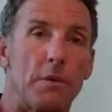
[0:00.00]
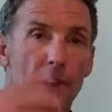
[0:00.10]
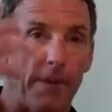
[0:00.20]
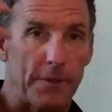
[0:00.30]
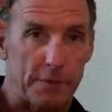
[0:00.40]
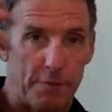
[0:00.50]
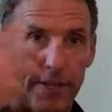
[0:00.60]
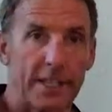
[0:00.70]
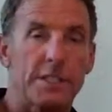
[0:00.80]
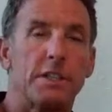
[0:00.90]
We've got this
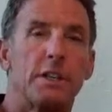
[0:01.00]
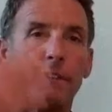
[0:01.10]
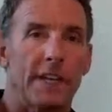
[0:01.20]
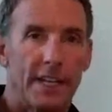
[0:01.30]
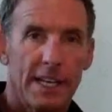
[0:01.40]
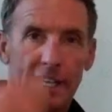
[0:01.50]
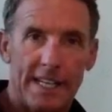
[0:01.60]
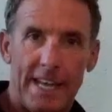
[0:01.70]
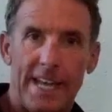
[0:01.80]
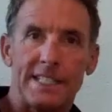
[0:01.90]
vagus nerve that
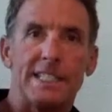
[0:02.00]
has